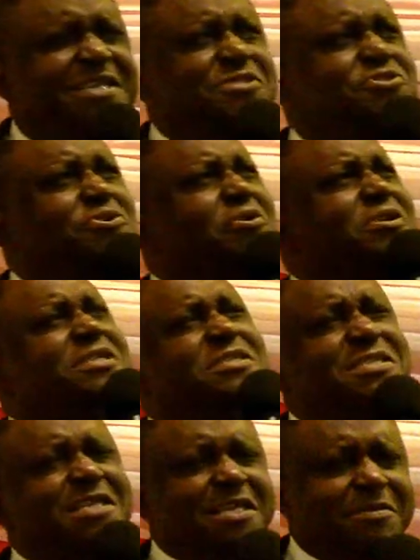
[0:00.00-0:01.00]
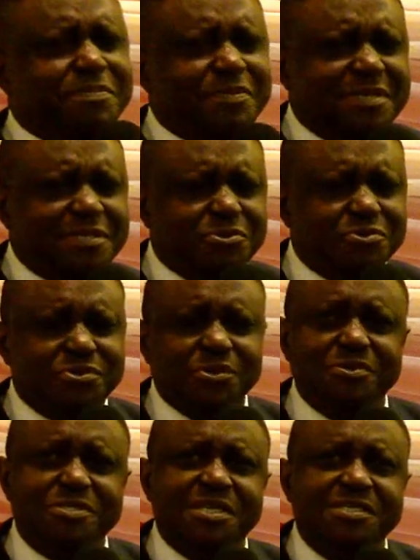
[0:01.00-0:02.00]
Enjoying the sleep, the two
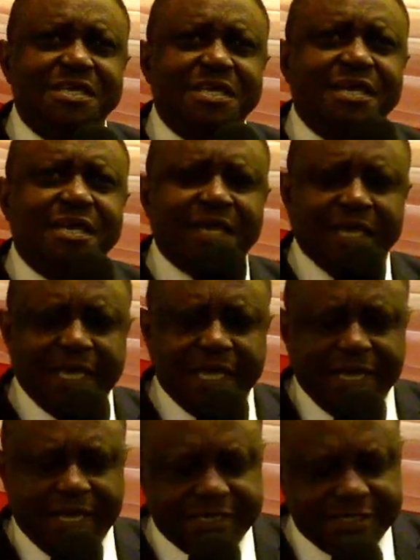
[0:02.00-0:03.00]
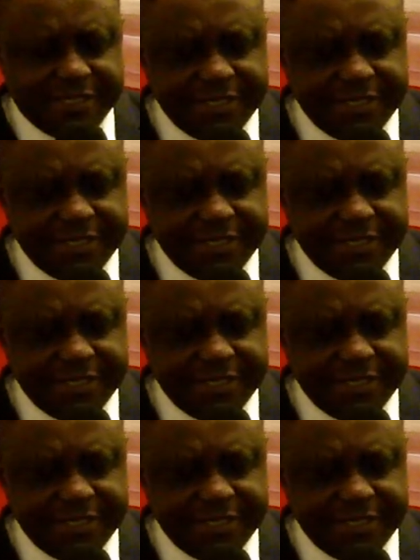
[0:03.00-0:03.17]
soldiers. And